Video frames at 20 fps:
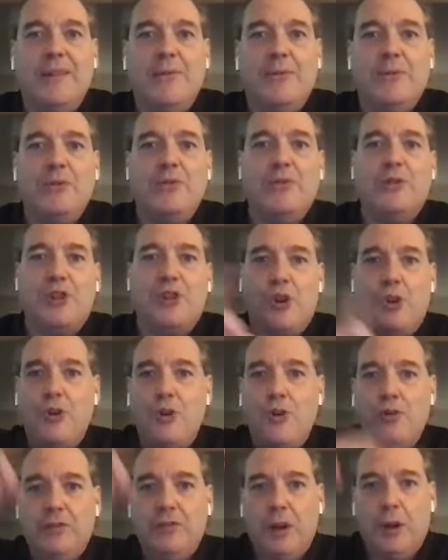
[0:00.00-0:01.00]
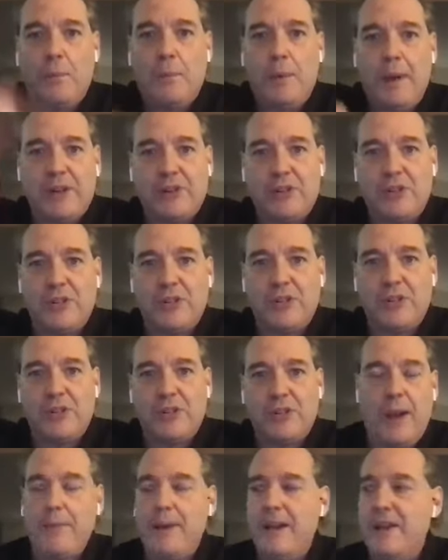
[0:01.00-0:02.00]
It will show you little pictures of your
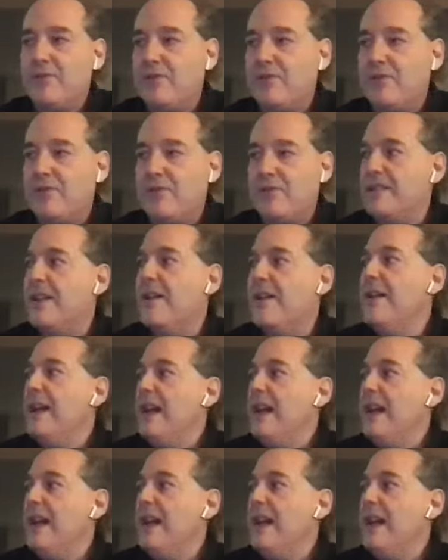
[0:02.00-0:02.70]
weight matrices.